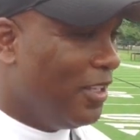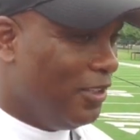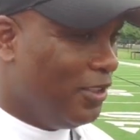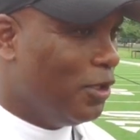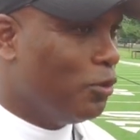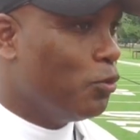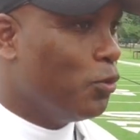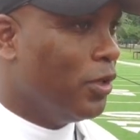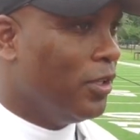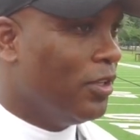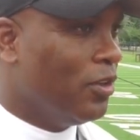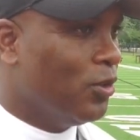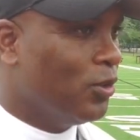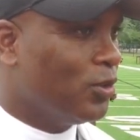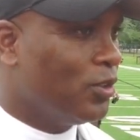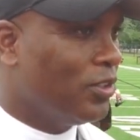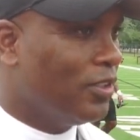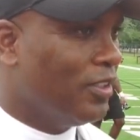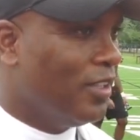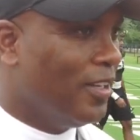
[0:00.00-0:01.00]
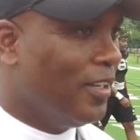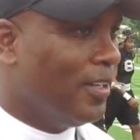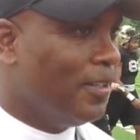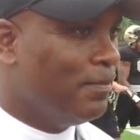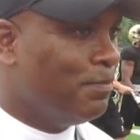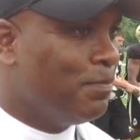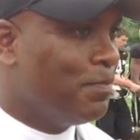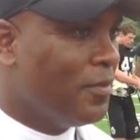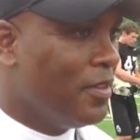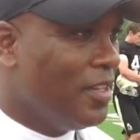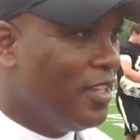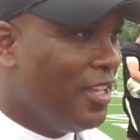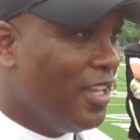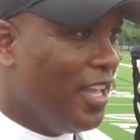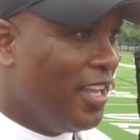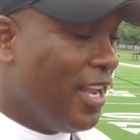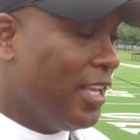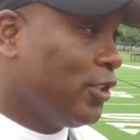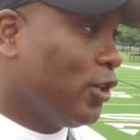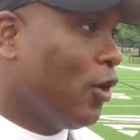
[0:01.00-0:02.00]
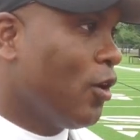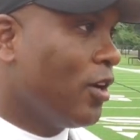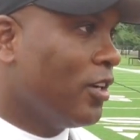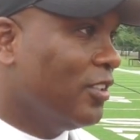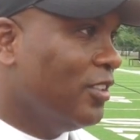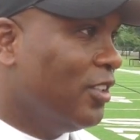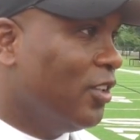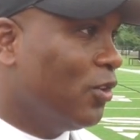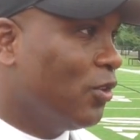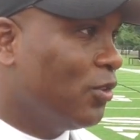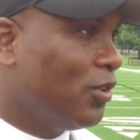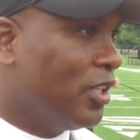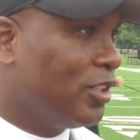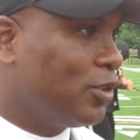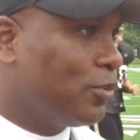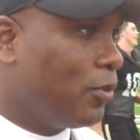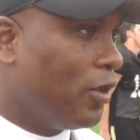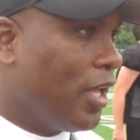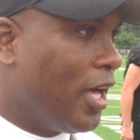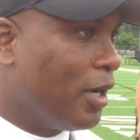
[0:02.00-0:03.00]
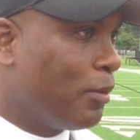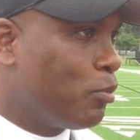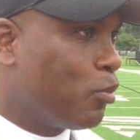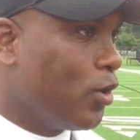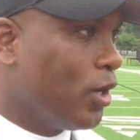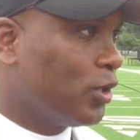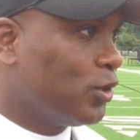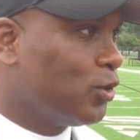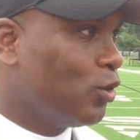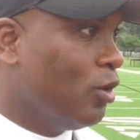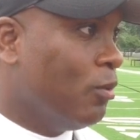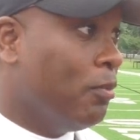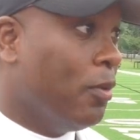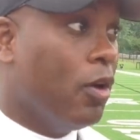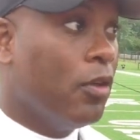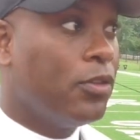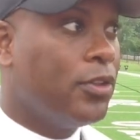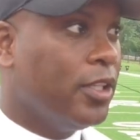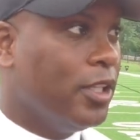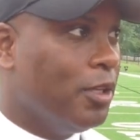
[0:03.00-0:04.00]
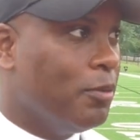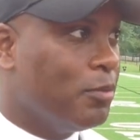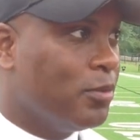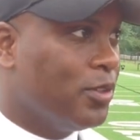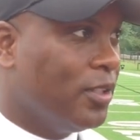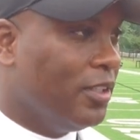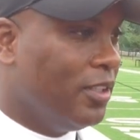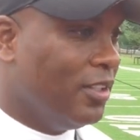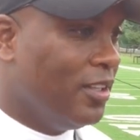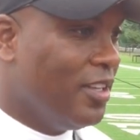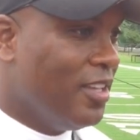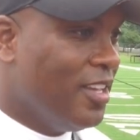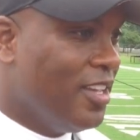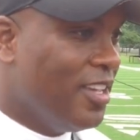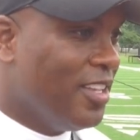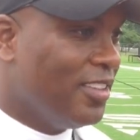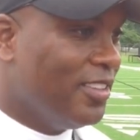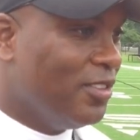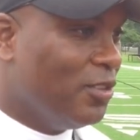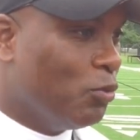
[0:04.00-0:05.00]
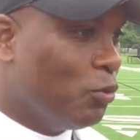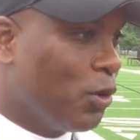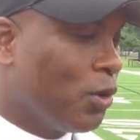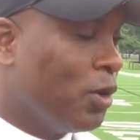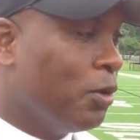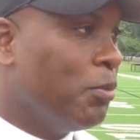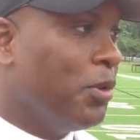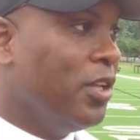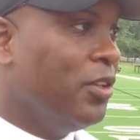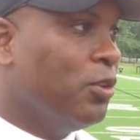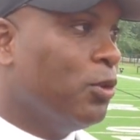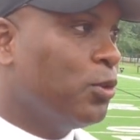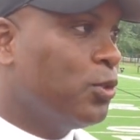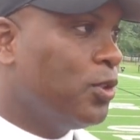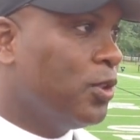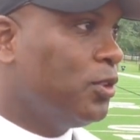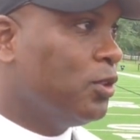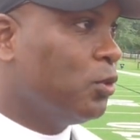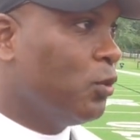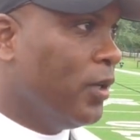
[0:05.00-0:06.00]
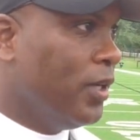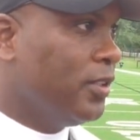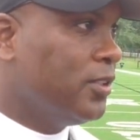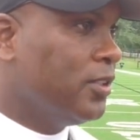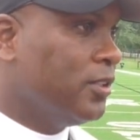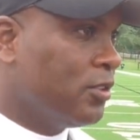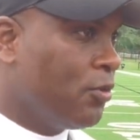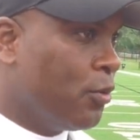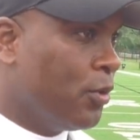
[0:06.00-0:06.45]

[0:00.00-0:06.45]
They did win those. And that's hard, that's a lot of pressure on both teams. And we're going to be in those situations.